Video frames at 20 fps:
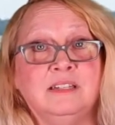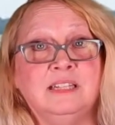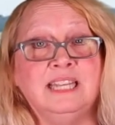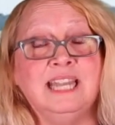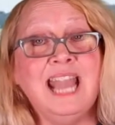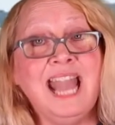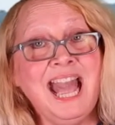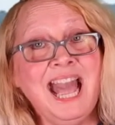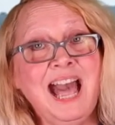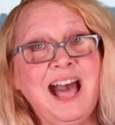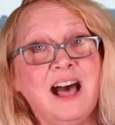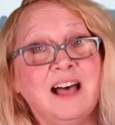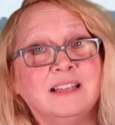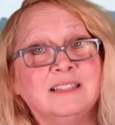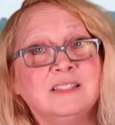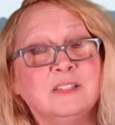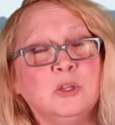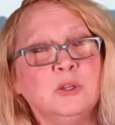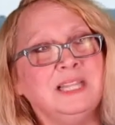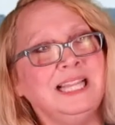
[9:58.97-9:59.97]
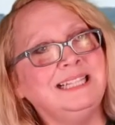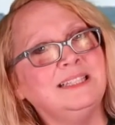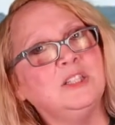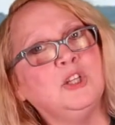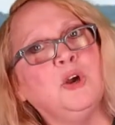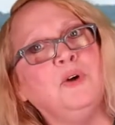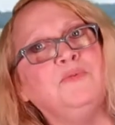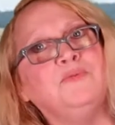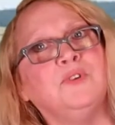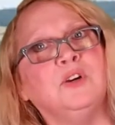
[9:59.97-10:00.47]
Yeah, so let's
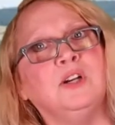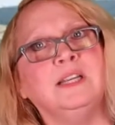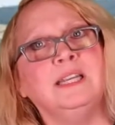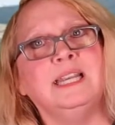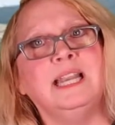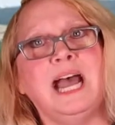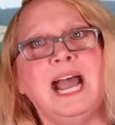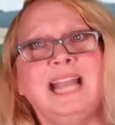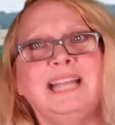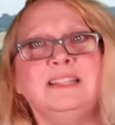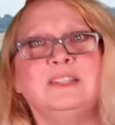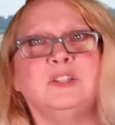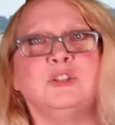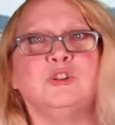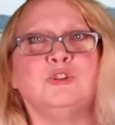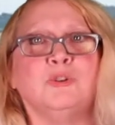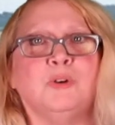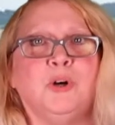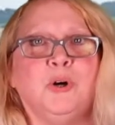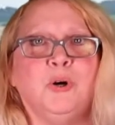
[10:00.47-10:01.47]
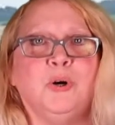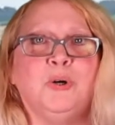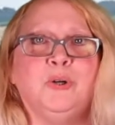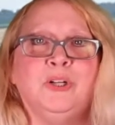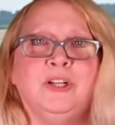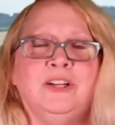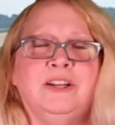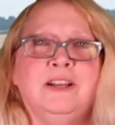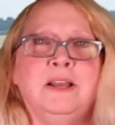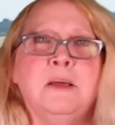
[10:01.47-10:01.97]
go for a nice
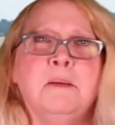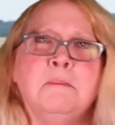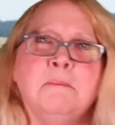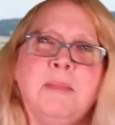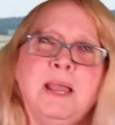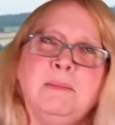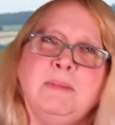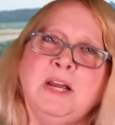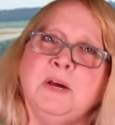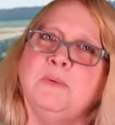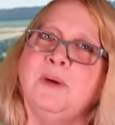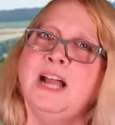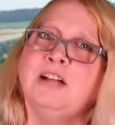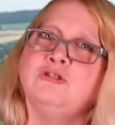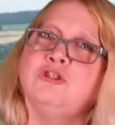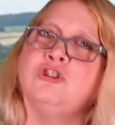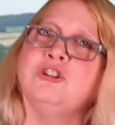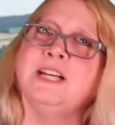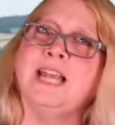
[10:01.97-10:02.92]
stroll, maybe around your